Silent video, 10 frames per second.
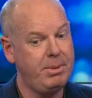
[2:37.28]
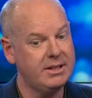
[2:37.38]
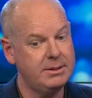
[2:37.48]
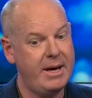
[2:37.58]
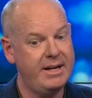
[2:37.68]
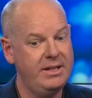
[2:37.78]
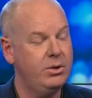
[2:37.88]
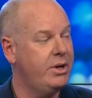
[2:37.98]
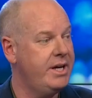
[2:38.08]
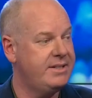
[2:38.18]
pluck them out of the
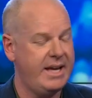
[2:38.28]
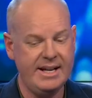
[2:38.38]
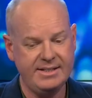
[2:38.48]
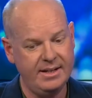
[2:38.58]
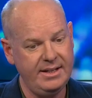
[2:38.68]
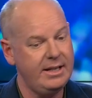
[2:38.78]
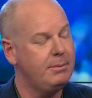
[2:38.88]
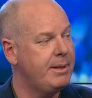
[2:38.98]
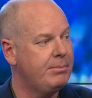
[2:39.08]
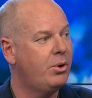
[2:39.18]
audience, and it's a little
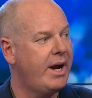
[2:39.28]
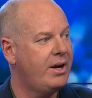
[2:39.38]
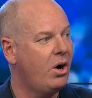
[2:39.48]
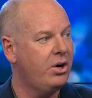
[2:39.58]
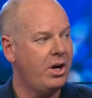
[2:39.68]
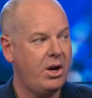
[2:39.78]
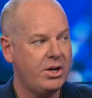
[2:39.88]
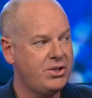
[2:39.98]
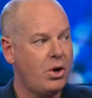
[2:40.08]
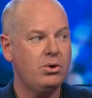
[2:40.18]
bit more ad hoc, and I
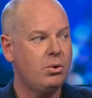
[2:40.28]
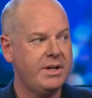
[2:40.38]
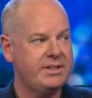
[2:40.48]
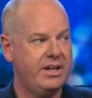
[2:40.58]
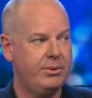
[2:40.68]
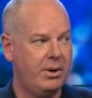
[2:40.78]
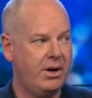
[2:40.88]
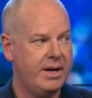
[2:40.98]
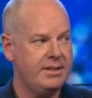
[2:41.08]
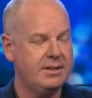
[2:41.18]
don't always get it
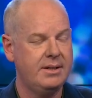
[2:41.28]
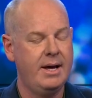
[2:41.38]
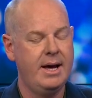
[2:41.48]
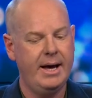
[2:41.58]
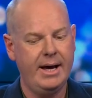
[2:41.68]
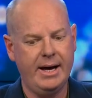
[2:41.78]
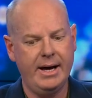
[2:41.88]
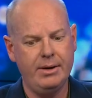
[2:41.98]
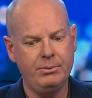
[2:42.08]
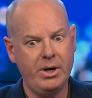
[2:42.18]
right.
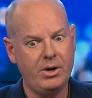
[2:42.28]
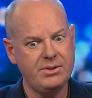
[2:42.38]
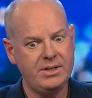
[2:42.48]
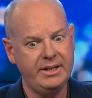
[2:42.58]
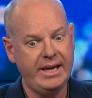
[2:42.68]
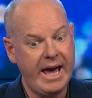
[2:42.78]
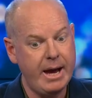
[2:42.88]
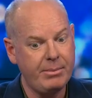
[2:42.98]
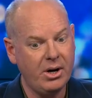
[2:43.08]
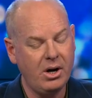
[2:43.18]
When I was in
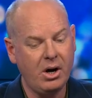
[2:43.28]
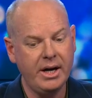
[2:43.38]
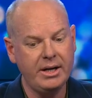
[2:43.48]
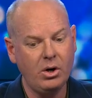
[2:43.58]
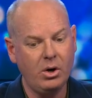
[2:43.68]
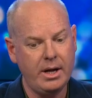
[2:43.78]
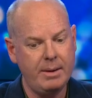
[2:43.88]
Canberra, I got a